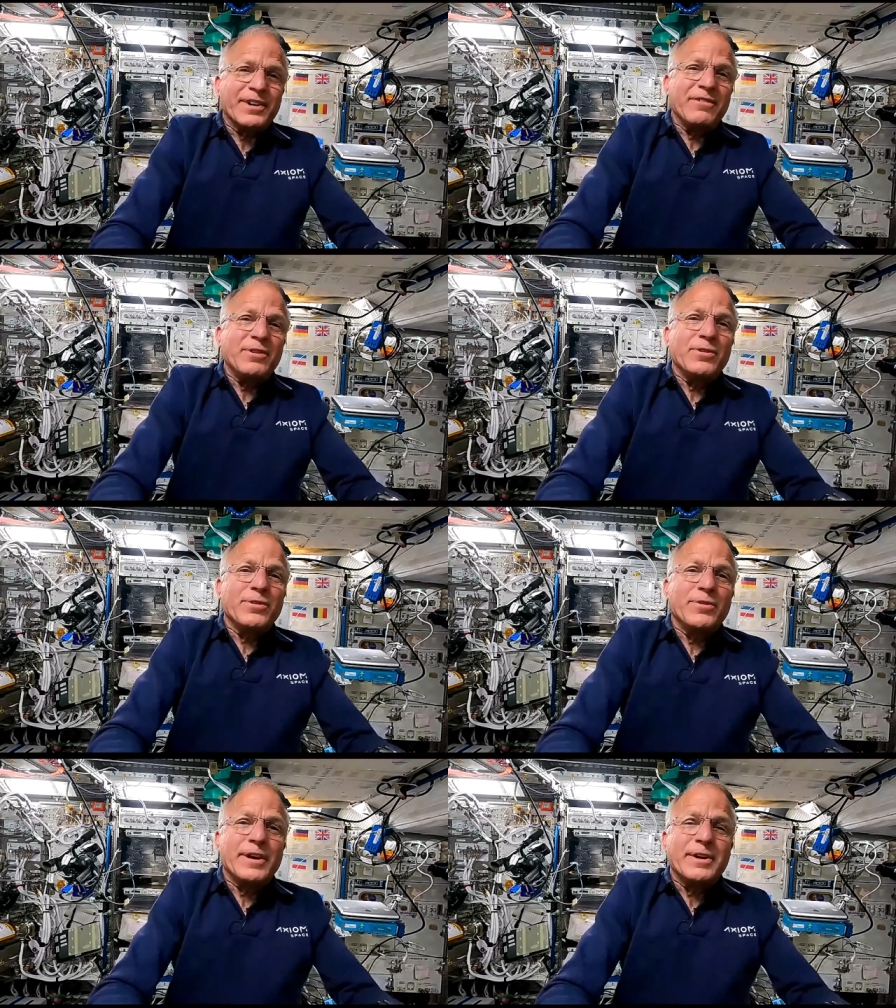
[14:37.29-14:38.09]
If
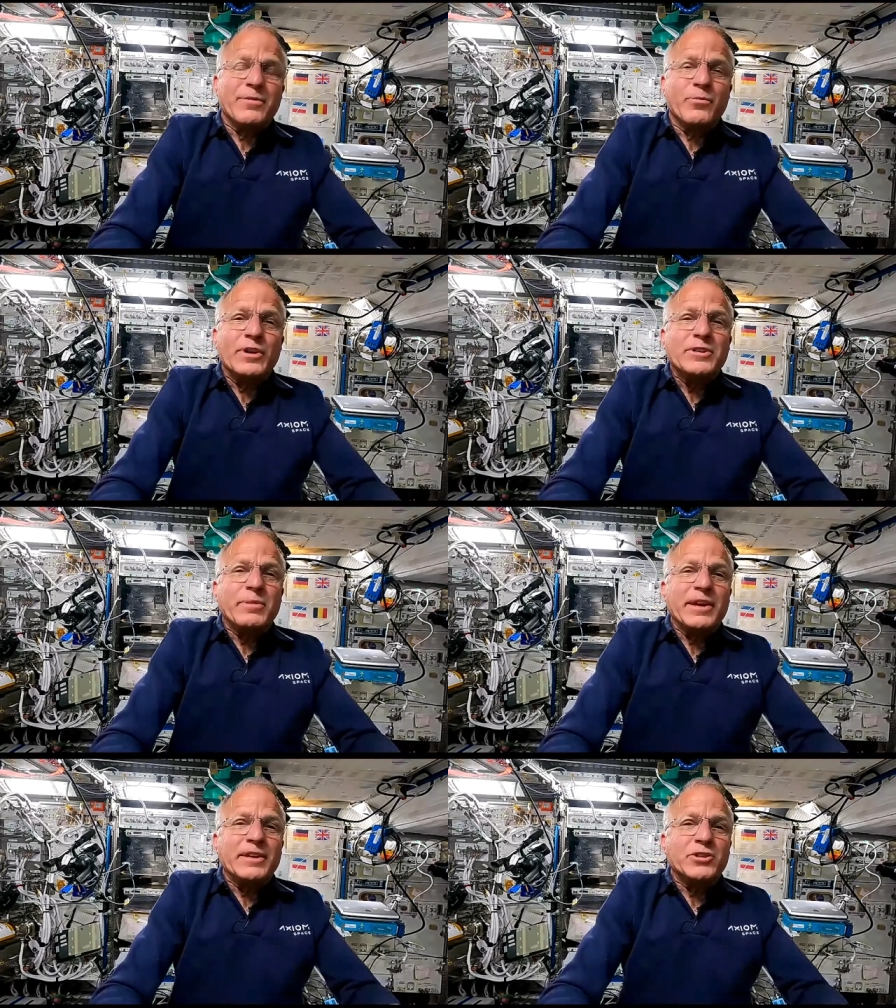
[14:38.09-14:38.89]
you uh, want to
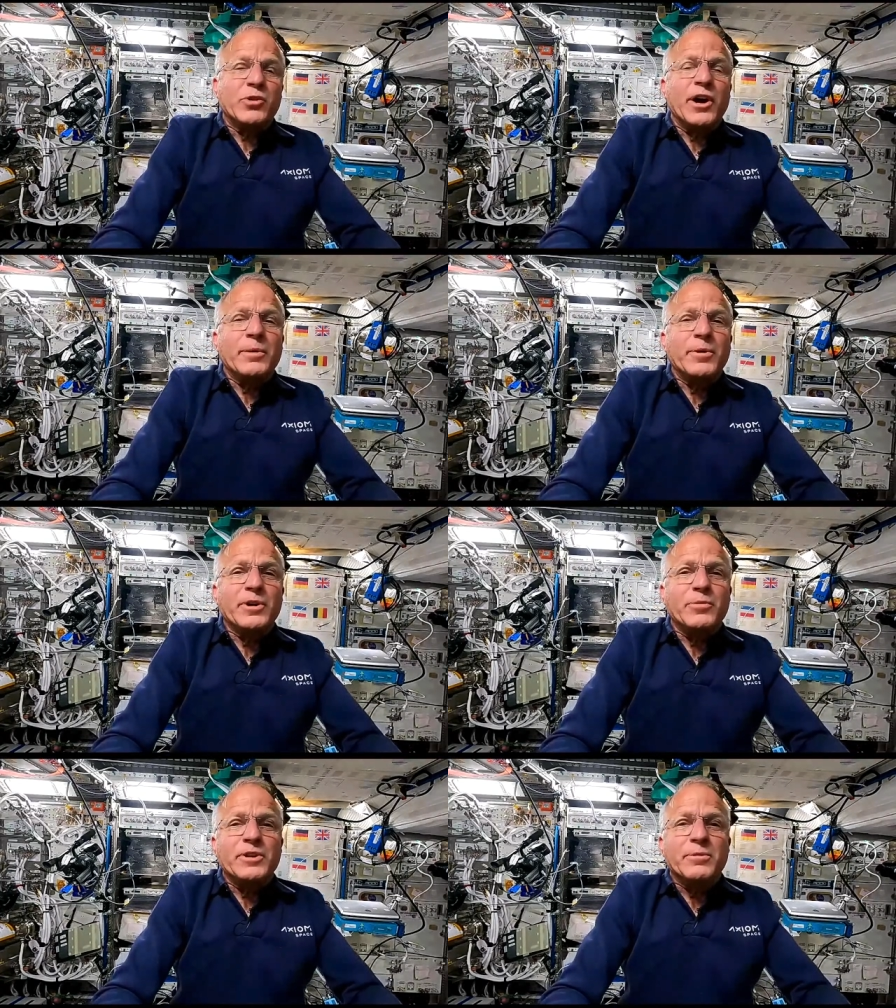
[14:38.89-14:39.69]
be an astronomer,
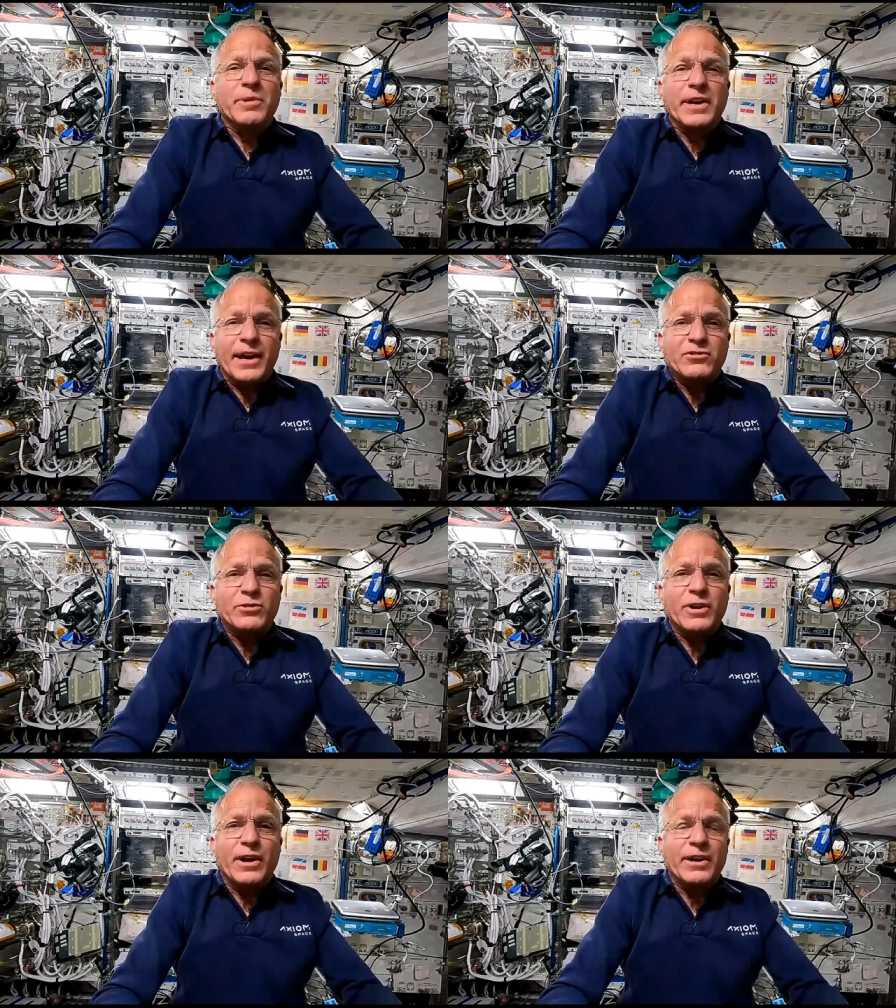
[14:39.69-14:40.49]
you want to be an
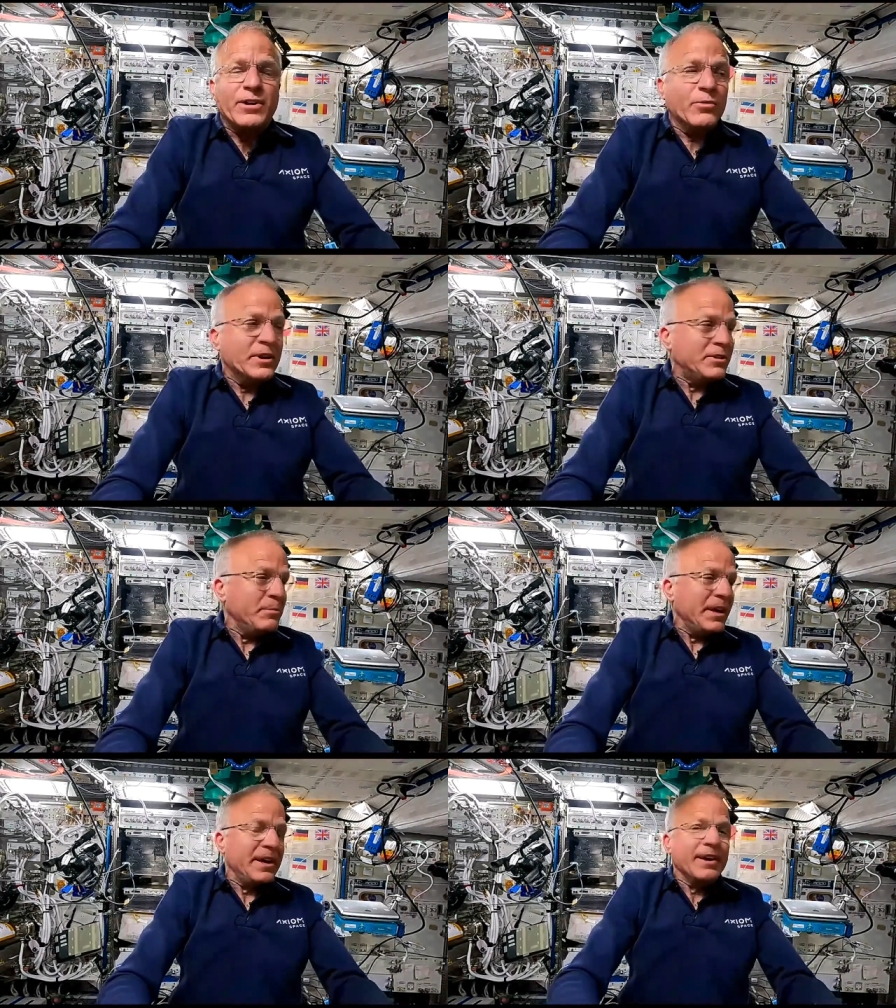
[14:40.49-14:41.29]
astronaut, you want to
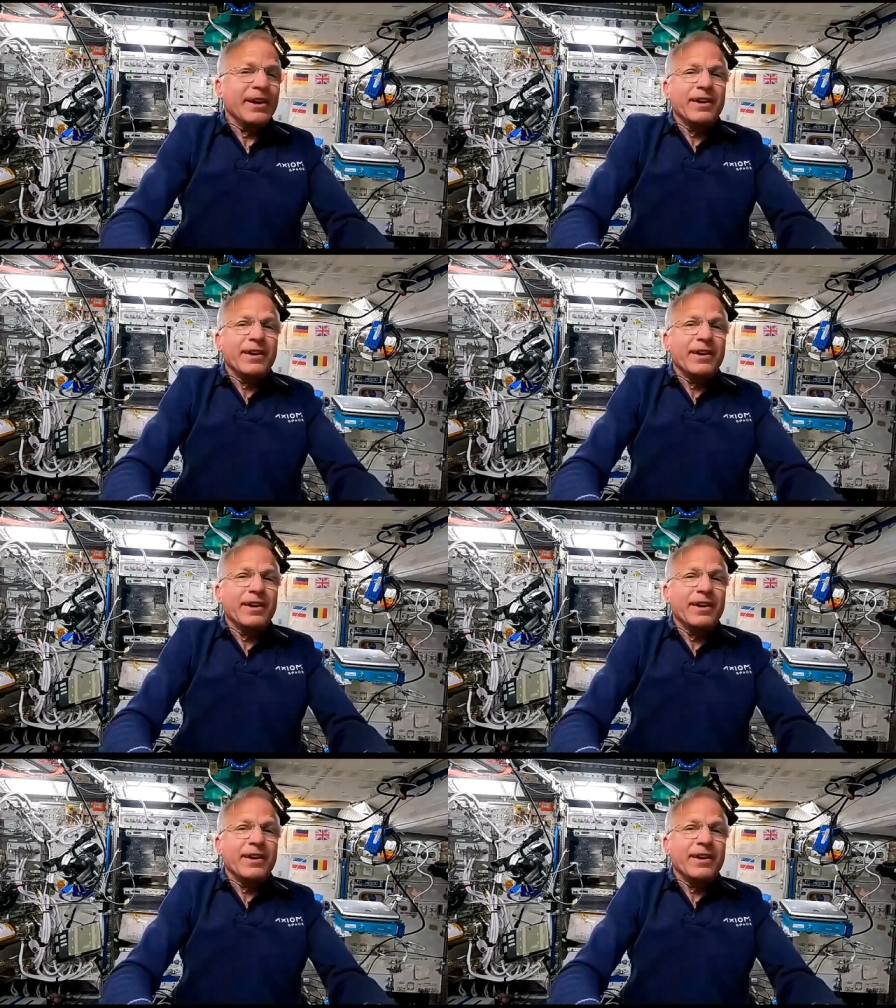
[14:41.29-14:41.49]
be